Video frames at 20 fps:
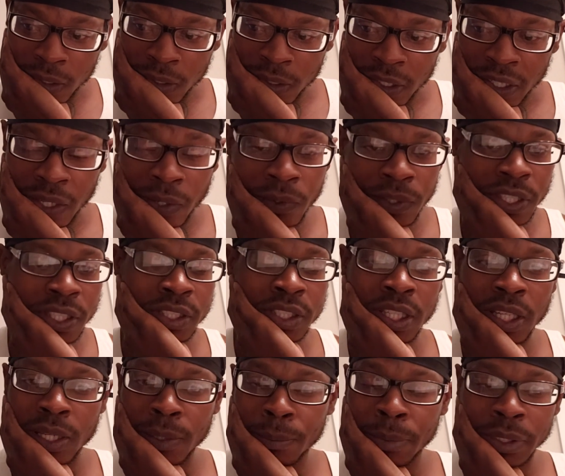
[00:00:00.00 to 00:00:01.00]
Harriet
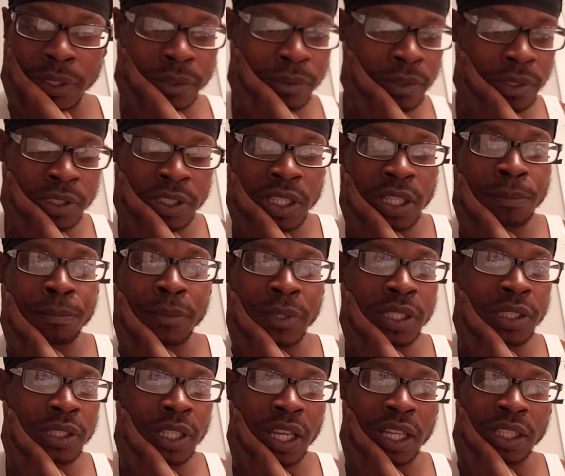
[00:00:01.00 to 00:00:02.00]
Tubman.
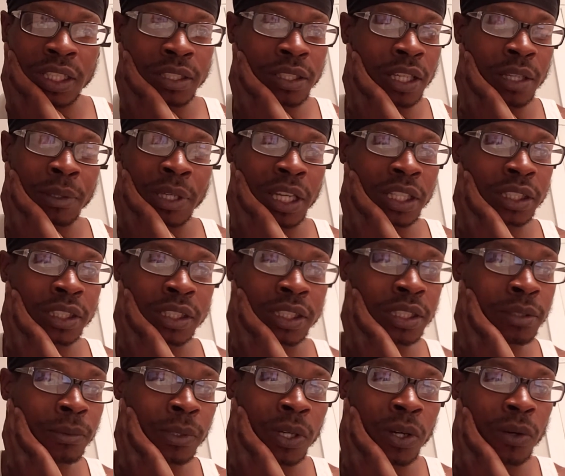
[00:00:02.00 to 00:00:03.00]
I can
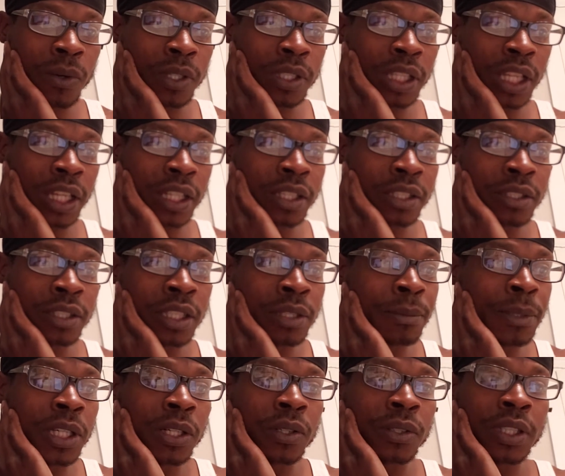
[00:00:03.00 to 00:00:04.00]
keep going. Like
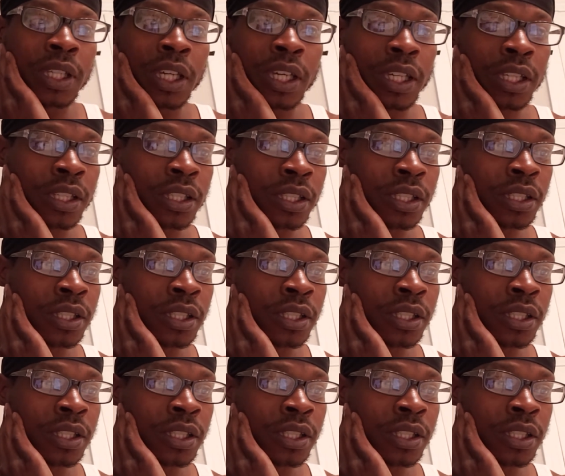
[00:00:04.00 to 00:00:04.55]
MLK.